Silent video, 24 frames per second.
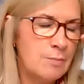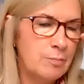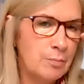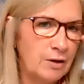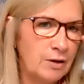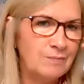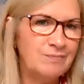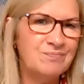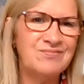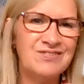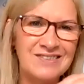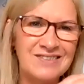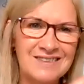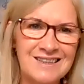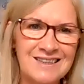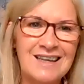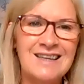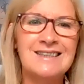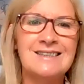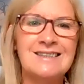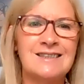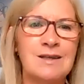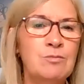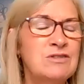But
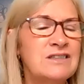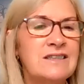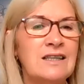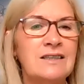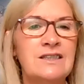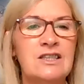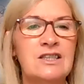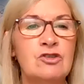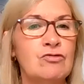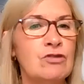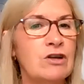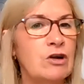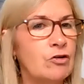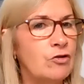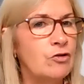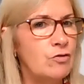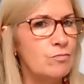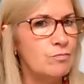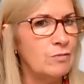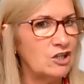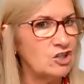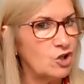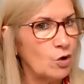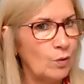some studies
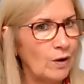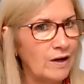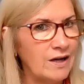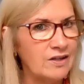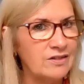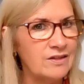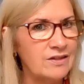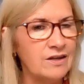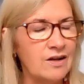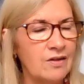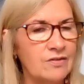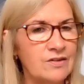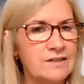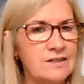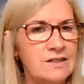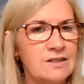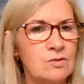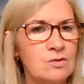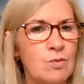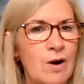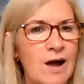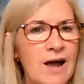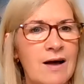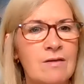recruit much quicker than others
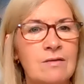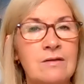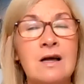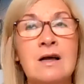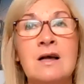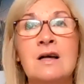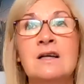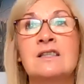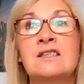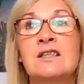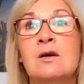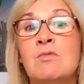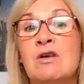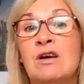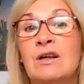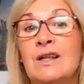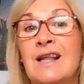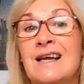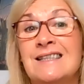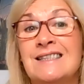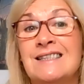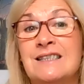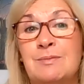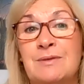as well. Some are
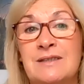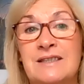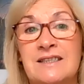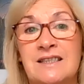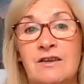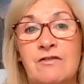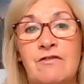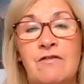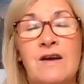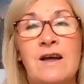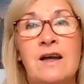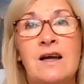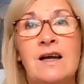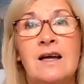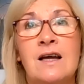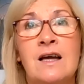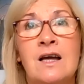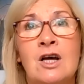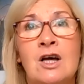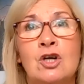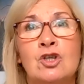less specific.